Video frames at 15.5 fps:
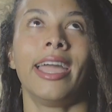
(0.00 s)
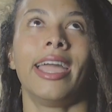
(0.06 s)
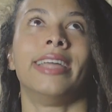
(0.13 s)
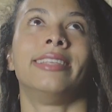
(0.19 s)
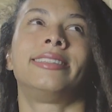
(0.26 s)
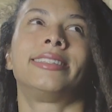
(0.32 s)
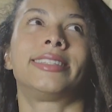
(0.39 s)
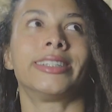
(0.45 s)

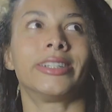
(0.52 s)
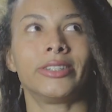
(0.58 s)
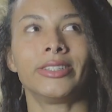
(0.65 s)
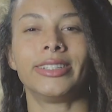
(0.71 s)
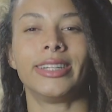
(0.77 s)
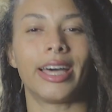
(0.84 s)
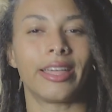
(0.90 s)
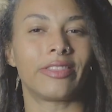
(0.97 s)
it's still
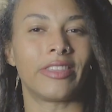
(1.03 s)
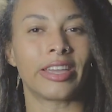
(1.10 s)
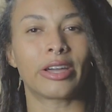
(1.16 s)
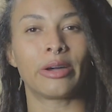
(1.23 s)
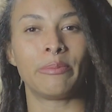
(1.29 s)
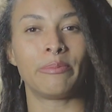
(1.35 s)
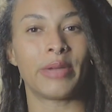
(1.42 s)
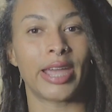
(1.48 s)
nothing
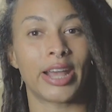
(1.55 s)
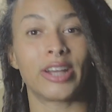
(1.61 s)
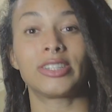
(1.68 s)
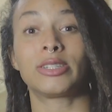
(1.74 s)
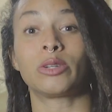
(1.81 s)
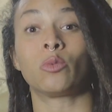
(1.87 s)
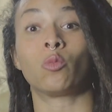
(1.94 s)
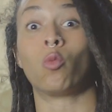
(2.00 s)
compared
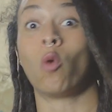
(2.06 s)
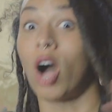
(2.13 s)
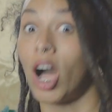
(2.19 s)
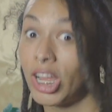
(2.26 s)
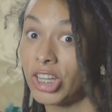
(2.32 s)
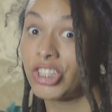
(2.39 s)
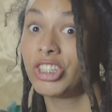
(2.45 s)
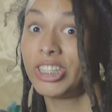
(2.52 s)
to
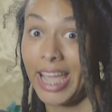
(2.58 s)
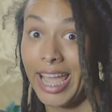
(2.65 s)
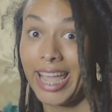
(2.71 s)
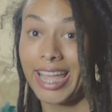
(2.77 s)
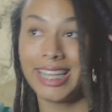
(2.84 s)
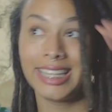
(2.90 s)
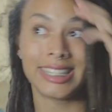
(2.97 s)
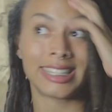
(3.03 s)
wash
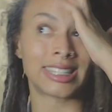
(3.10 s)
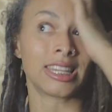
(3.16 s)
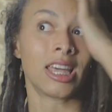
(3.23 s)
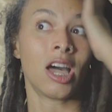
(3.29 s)
days